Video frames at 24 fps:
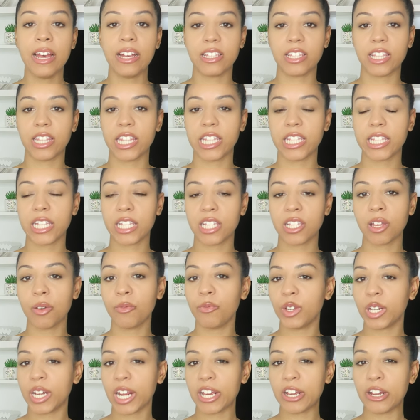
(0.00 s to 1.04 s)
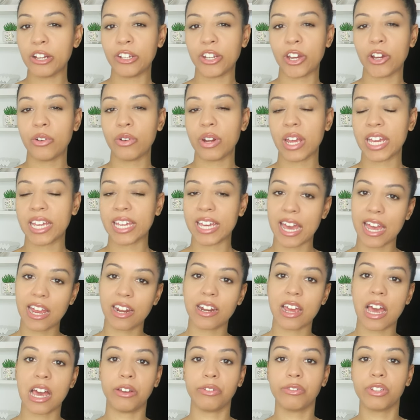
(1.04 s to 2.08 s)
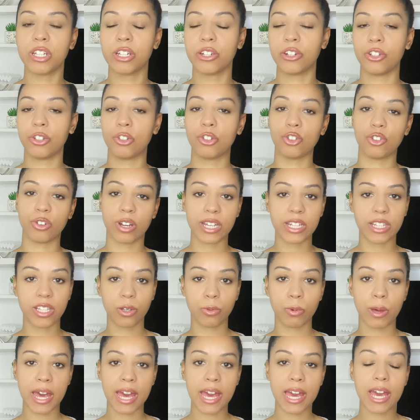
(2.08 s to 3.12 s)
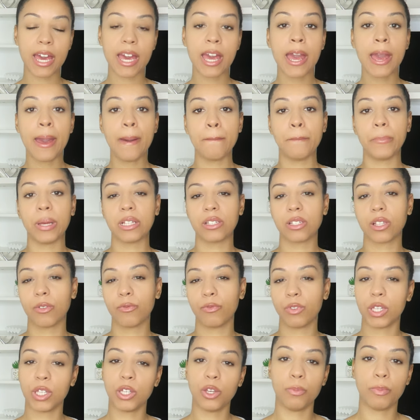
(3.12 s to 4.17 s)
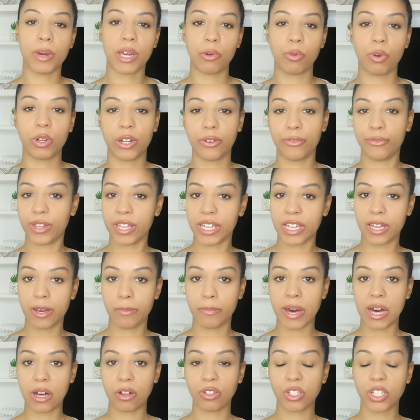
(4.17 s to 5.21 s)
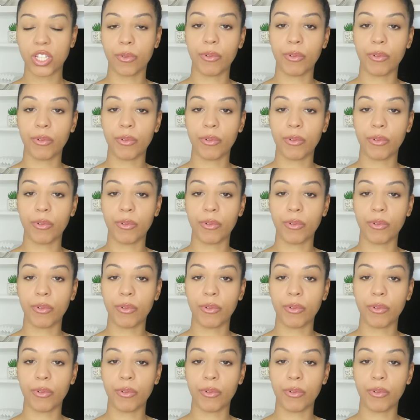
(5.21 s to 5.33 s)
So, this is something that you don't again have to do straight away, but something you may want to think about.